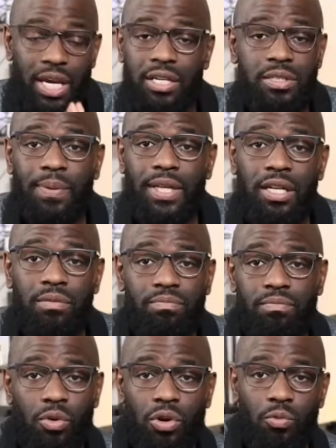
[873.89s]
it's plenty
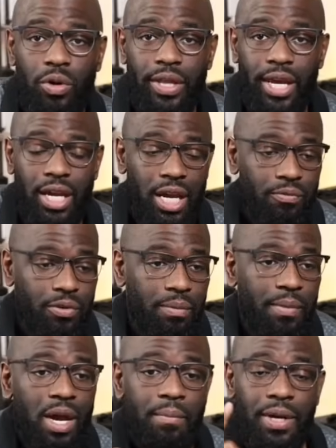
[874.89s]
more where that came from.
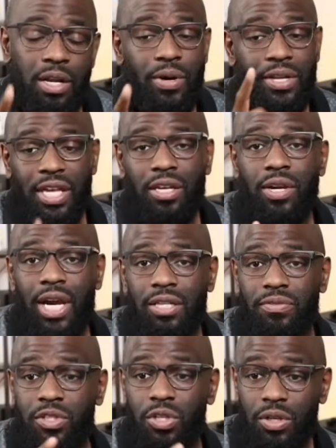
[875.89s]
But anyway, thank you guys
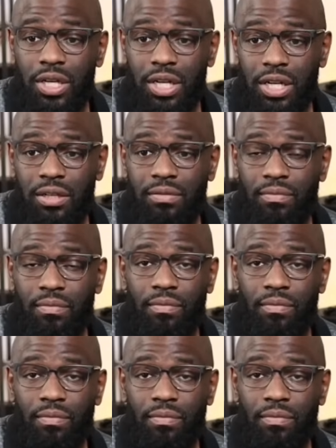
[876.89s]
for tuning in.